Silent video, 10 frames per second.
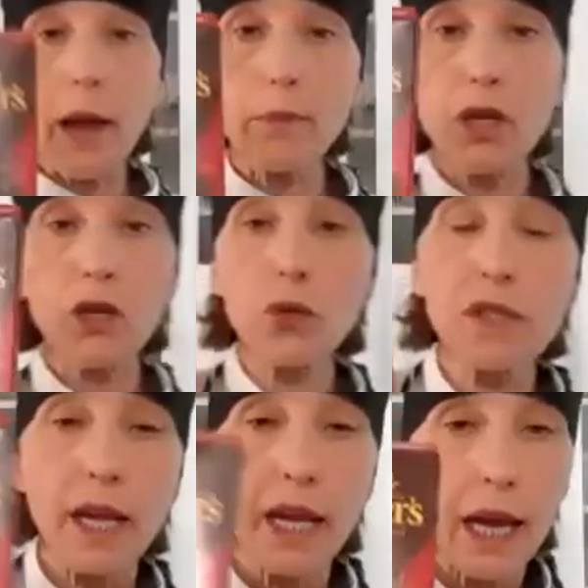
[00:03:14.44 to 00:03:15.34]
I'm
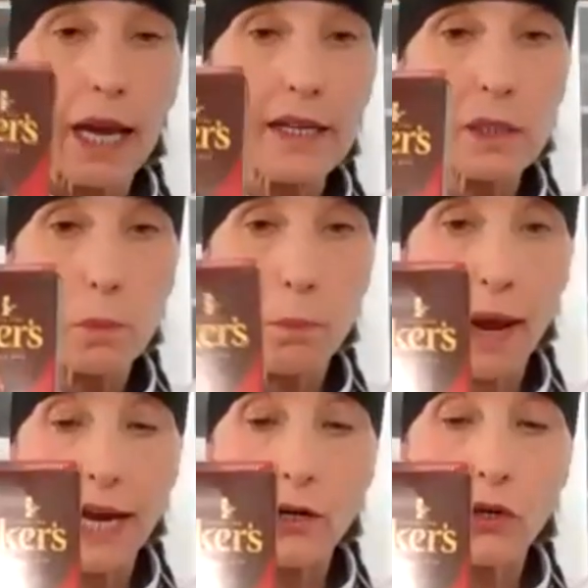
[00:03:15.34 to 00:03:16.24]
using is
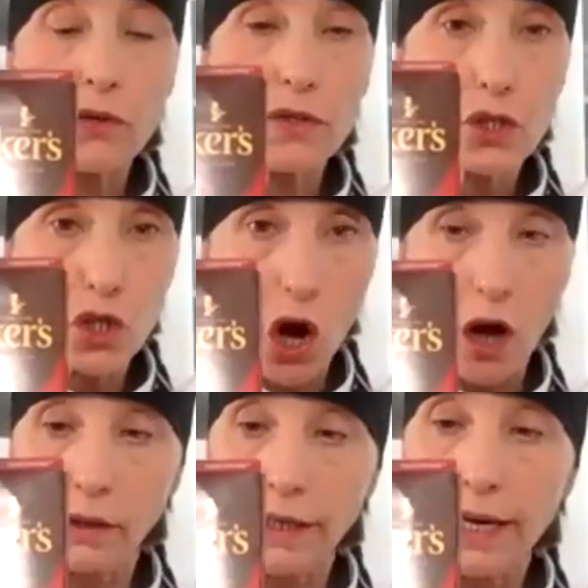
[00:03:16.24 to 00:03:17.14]
Baker's
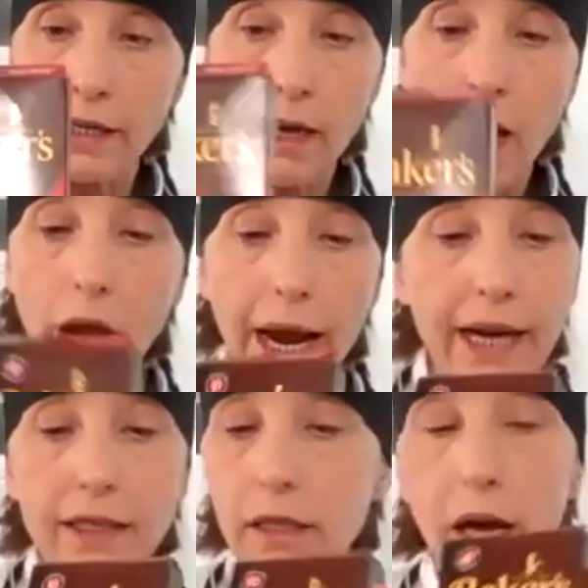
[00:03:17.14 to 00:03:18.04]
chocolate.
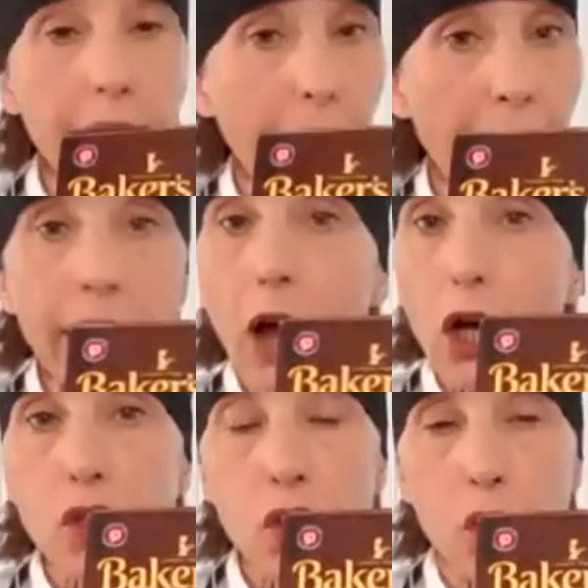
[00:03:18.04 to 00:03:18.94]
It's again,
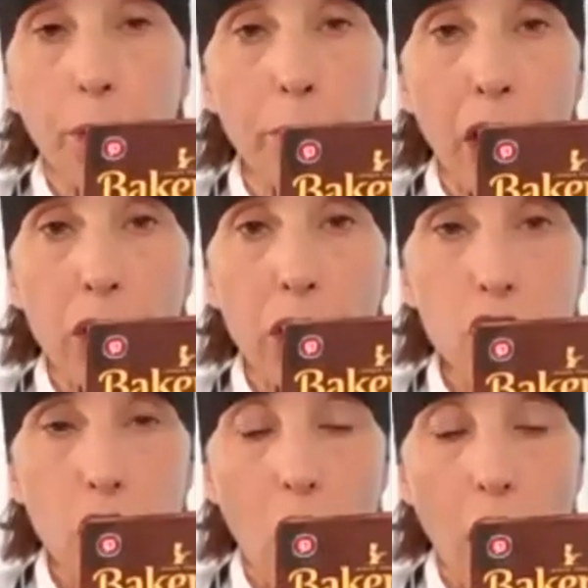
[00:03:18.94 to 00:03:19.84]
a supermarket
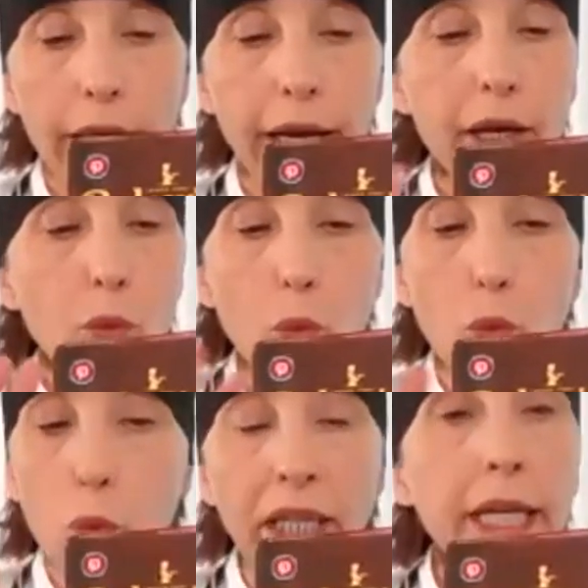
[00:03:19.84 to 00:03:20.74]
chocolate,
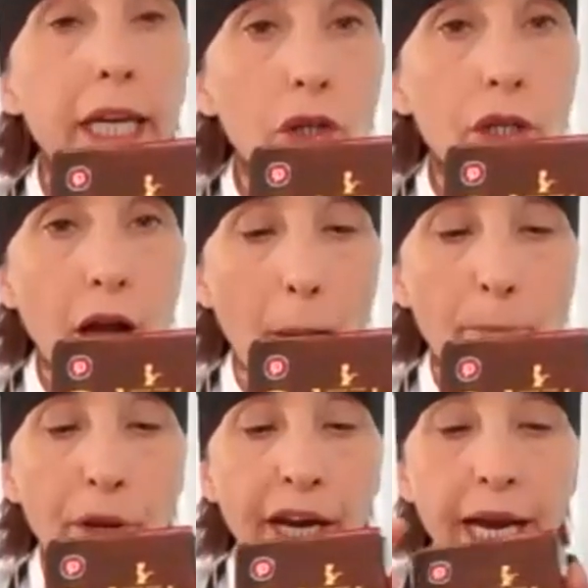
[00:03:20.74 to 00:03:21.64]
really good
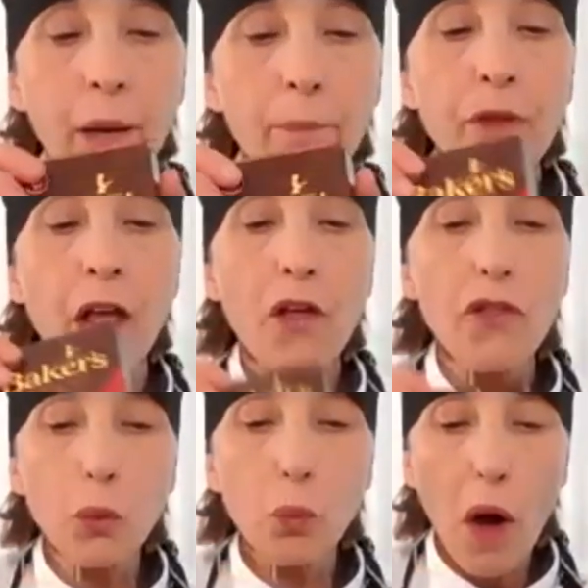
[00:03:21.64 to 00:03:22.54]
company.
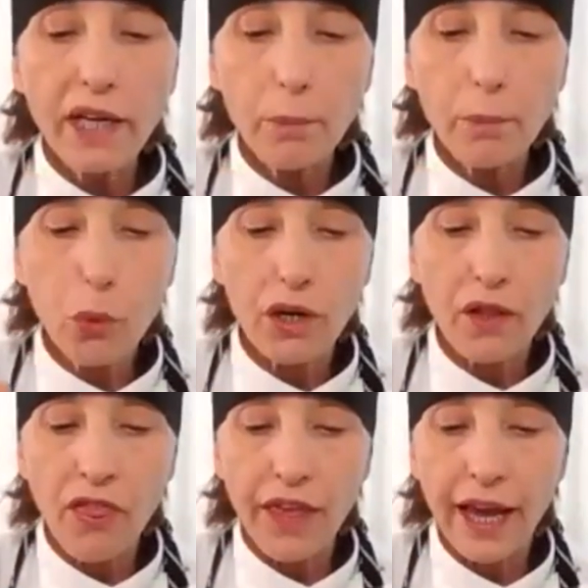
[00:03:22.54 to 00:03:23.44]
The one
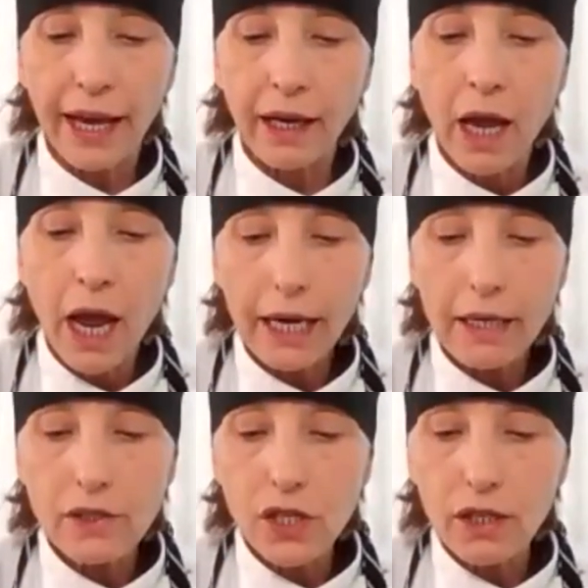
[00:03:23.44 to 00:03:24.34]
important thing
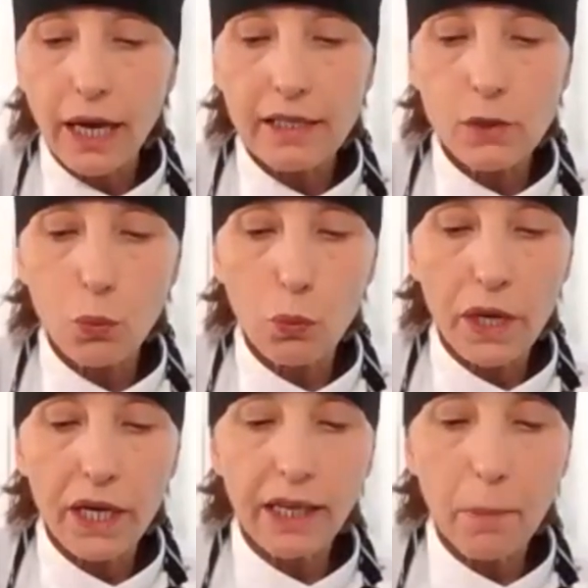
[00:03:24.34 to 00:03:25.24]
is it's
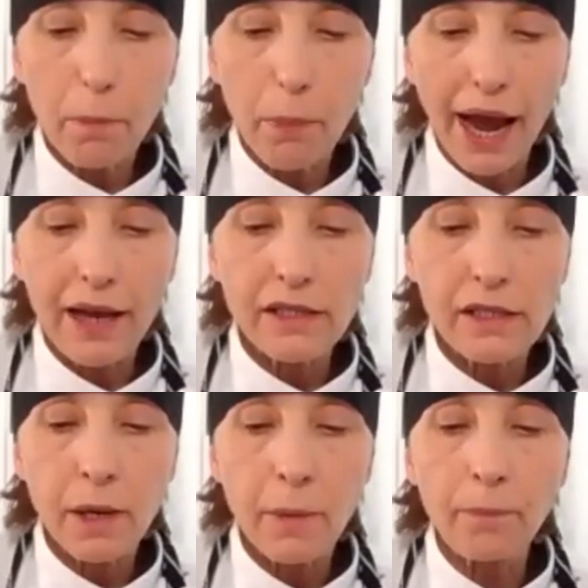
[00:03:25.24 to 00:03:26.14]
really
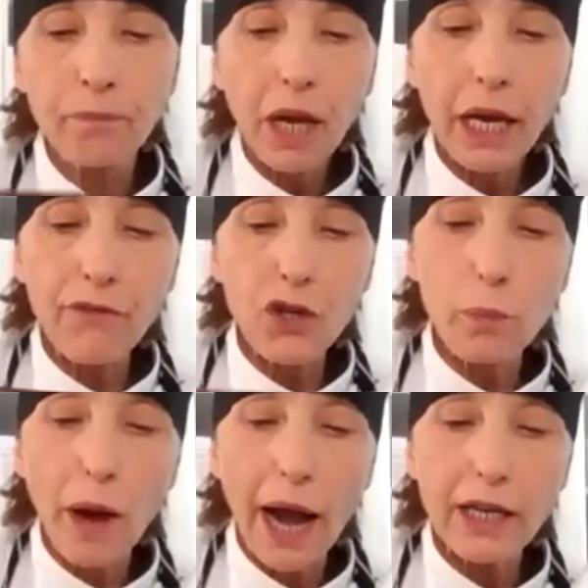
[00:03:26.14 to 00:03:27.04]
best if you
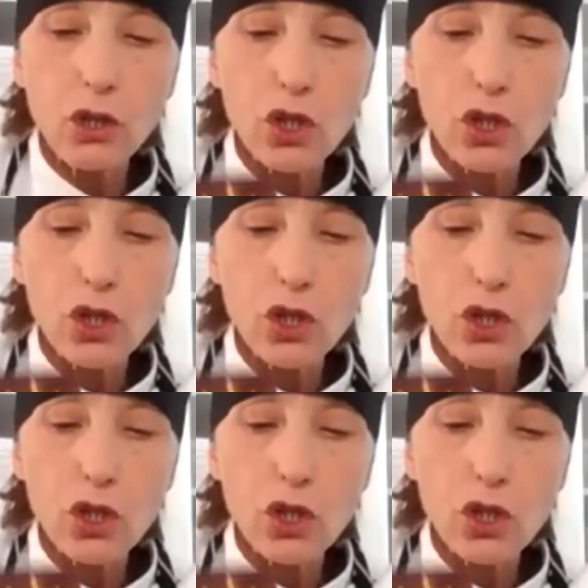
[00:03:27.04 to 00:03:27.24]
buy a